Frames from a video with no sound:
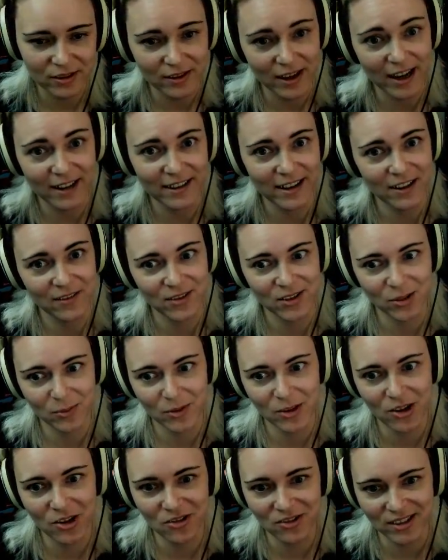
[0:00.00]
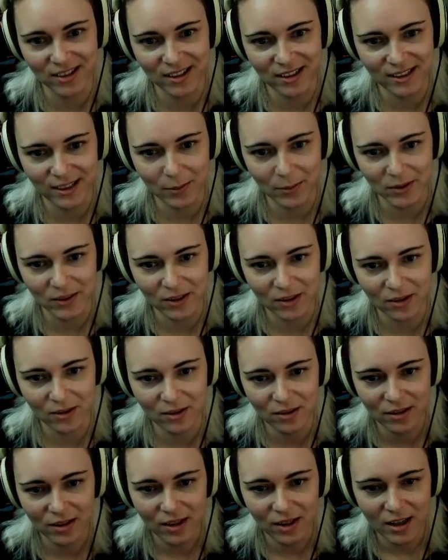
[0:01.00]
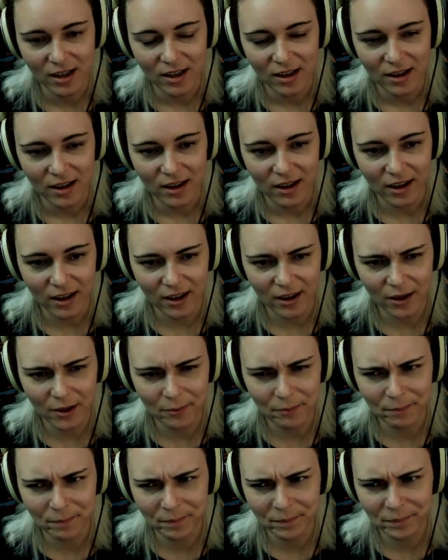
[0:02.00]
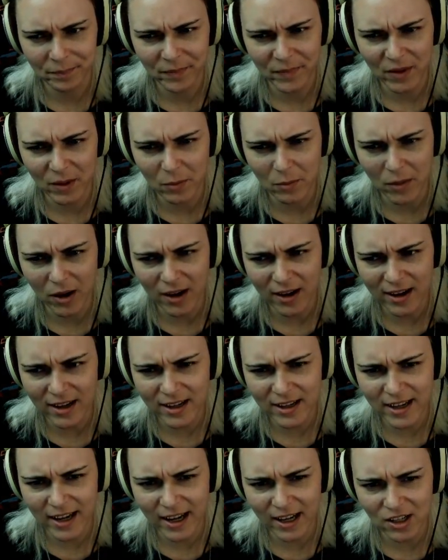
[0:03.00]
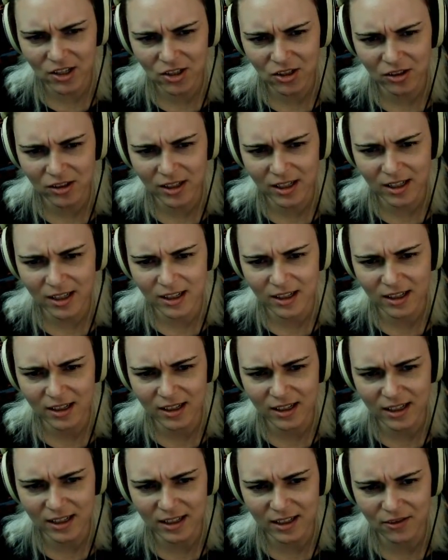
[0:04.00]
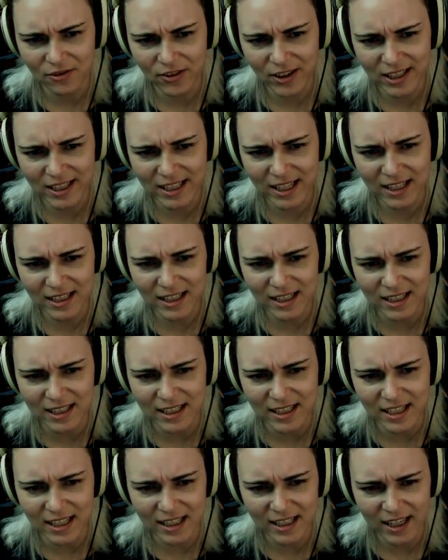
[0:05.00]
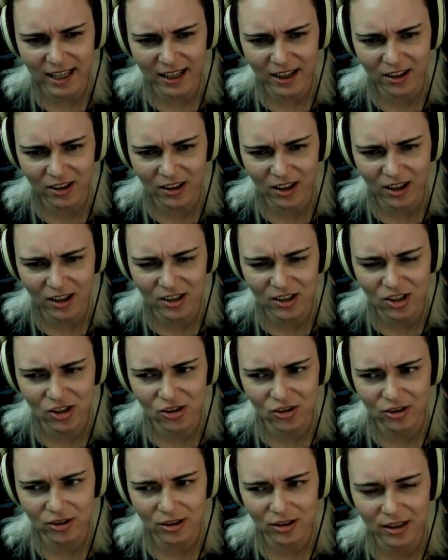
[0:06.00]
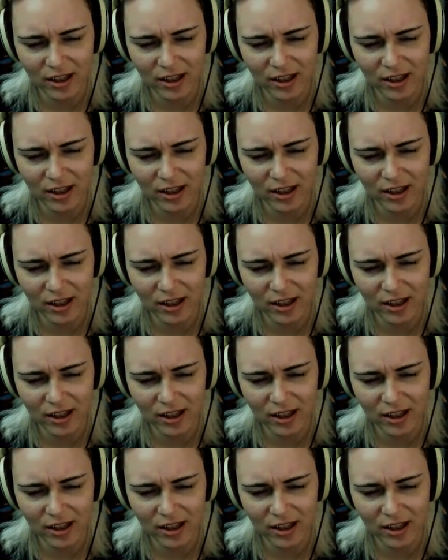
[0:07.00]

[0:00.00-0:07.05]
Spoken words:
Had to have some of those in this episode. The mod, actually, it fixes the detail on certain